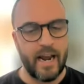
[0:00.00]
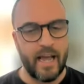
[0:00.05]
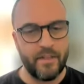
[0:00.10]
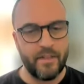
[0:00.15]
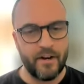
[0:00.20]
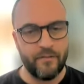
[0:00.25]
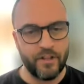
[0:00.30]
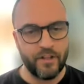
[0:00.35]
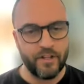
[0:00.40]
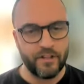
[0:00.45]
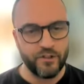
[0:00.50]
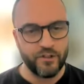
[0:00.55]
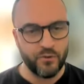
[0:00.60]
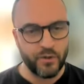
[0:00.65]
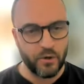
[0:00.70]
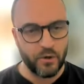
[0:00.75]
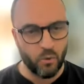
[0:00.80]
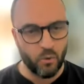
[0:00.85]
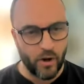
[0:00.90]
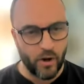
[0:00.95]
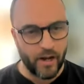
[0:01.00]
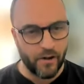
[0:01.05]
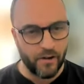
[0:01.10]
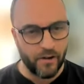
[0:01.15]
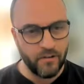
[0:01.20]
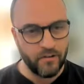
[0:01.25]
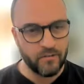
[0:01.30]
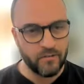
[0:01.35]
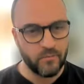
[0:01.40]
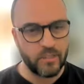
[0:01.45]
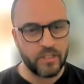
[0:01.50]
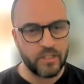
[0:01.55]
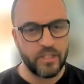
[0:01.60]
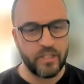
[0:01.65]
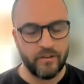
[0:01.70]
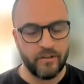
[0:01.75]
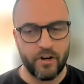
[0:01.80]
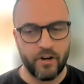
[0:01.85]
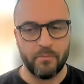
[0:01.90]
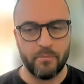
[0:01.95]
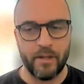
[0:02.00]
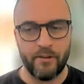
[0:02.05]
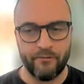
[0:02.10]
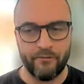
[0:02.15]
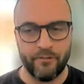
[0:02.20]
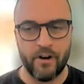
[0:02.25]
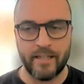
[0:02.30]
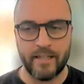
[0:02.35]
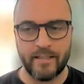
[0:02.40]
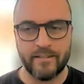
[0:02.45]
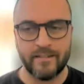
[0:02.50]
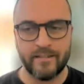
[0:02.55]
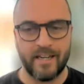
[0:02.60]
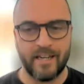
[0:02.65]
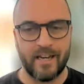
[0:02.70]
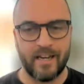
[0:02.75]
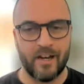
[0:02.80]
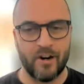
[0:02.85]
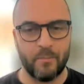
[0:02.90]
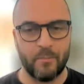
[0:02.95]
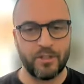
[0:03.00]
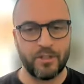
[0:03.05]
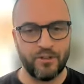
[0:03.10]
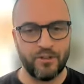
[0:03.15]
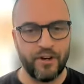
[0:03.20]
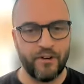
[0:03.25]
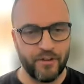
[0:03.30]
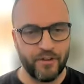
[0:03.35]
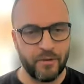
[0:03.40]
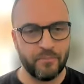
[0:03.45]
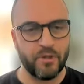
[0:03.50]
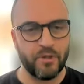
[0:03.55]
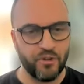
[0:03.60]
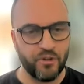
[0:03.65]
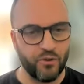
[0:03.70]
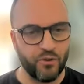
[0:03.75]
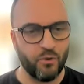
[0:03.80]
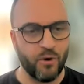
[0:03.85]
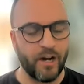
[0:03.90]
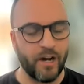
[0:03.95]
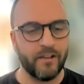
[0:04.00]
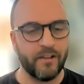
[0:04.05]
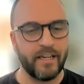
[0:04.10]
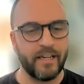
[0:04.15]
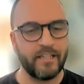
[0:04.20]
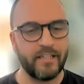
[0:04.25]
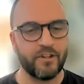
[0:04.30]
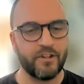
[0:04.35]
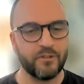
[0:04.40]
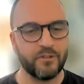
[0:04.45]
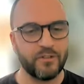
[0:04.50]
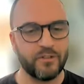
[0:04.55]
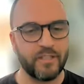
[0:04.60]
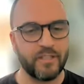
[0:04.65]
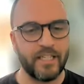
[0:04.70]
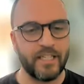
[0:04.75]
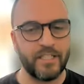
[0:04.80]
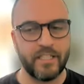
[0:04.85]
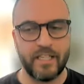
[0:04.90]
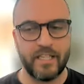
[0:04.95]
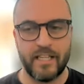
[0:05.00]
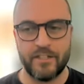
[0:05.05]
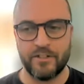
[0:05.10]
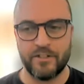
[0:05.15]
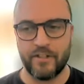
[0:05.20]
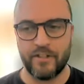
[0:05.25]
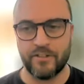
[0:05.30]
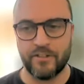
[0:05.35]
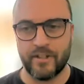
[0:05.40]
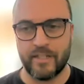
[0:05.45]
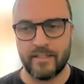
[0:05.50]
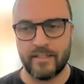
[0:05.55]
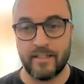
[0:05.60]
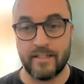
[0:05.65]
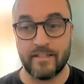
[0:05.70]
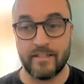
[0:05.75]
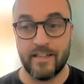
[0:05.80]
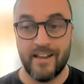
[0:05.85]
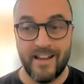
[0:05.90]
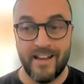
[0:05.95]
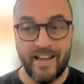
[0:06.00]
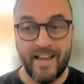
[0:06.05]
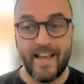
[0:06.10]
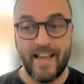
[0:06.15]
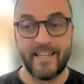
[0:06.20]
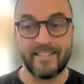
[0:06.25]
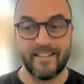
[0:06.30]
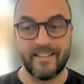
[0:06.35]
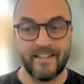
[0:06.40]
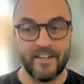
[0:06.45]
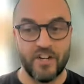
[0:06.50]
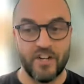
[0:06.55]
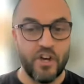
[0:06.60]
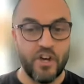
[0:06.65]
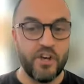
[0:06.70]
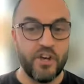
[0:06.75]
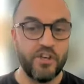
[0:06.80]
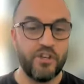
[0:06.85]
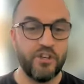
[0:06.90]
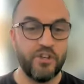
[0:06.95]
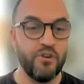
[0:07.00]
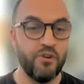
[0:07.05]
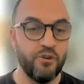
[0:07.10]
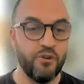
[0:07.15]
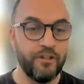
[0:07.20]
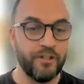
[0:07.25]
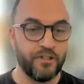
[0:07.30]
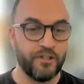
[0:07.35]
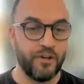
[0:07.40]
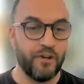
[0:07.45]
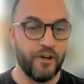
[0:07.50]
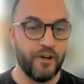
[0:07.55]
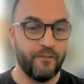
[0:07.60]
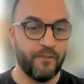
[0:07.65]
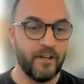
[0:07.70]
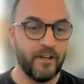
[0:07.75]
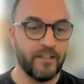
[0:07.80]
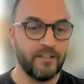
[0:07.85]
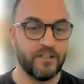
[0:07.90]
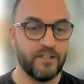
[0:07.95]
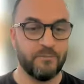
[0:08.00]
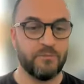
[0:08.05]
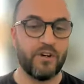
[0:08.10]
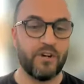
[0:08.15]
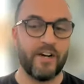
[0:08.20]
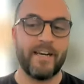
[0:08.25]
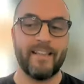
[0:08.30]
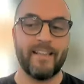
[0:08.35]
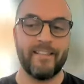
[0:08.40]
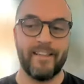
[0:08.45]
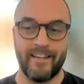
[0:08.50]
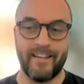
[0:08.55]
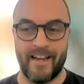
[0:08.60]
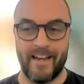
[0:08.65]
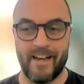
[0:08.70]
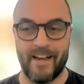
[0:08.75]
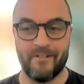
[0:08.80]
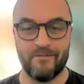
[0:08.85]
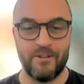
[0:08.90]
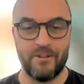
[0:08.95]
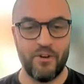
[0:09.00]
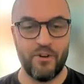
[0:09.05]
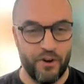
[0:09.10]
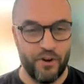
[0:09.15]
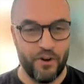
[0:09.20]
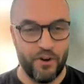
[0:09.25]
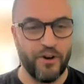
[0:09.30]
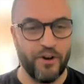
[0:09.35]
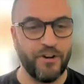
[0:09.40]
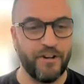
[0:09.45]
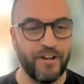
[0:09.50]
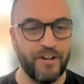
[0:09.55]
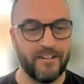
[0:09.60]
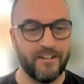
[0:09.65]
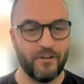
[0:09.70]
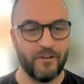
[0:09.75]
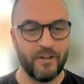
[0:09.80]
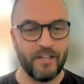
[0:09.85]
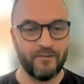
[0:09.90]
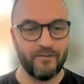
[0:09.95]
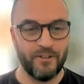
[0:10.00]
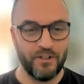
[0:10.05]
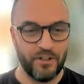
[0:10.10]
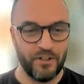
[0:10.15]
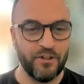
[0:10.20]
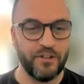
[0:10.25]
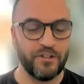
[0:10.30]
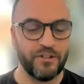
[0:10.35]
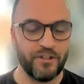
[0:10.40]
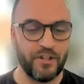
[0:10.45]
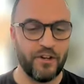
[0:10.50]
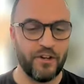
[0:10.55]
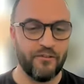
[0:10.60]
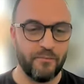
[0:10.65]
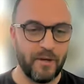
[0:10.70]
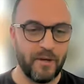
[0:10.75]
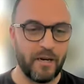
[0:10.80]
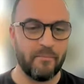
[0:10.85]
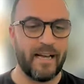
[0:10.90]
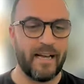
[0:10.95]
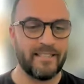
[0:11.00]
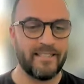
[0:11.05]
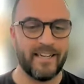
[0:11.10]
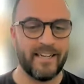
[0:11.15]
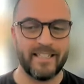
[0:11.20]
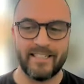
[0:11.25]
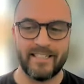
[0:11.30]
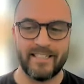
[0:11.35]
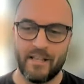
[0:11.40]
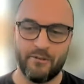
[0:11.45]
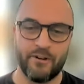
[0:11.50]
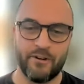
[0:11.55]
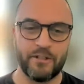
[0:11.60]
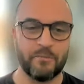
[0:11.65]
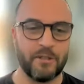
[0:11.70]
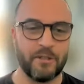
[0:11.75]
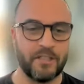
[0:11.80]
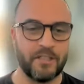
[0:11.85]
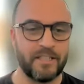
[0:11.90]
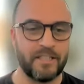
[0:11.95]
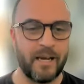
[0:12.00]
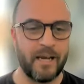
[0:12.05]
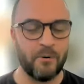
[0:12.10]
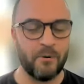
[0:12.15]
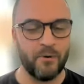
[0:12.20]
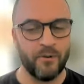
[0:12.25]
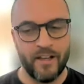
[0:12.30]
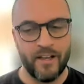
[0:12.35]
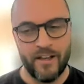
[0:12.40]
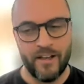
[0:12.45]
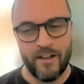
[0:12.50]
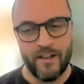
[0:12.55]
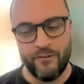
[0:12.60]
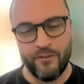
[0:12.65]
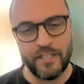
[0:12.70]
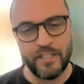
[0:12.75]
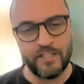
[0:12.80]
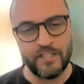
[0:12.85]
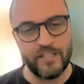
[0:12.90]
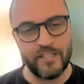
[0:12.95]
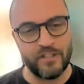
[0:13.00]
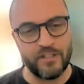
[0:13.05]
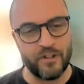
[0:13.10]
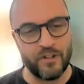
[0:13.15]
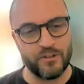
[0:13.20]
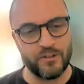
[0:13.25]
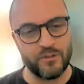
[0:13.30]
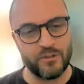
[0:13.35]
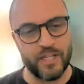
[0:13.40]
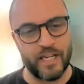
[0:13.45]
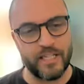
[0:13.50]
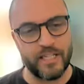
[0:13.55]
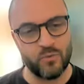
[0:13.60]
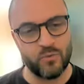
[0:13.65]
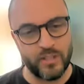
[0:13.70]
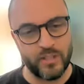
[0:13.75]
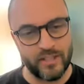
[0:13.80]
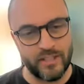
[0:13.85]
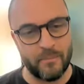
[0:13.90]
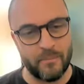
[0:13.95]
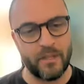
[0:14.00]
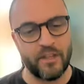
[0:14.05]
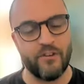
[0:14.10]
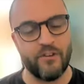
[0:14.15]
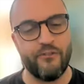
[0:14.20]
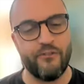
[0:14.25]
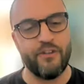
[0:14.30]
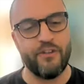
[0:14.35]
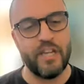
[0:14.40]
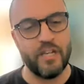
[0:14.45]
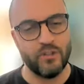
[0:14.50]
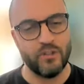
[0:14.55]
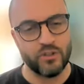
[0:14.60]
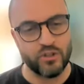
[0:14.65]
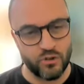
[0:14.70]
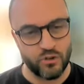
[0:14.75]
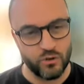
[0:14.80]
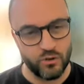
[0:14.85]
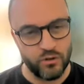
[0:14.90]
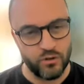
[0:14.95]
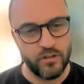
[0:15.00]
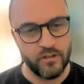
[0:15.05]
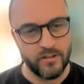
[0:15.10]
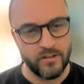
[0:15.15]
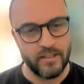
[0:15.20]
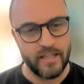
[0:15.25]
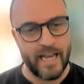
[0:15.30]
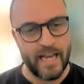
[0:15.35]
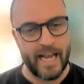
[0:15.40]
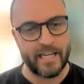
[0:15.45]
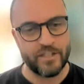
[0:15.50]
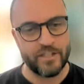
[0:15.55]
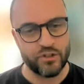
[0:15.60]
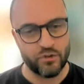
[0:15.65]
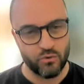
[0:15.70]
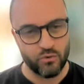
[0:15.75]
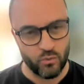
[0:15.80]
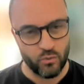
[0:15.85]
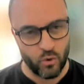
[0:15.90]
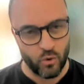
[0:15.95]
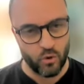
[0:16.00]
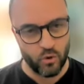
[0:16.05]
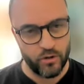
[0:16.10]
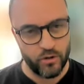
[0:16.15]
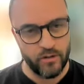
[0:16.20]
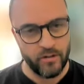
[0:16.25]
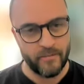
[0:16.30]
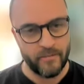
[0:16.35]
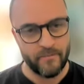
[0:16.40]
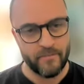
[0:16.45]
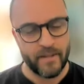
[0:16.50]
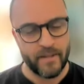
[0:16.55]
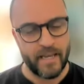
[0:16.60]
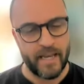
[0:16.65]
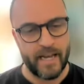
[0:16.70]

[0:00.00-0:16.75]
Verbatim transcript: And then if they're doing well, which he invariably finds an opportunity for them to do well in each consultation, he then turns around and says, excellent, you deserve some dry needling now. You've earned it, or you, you deserve a bit of massage. And he throws him on the table, finishes his consultation with something that feels good as a reward,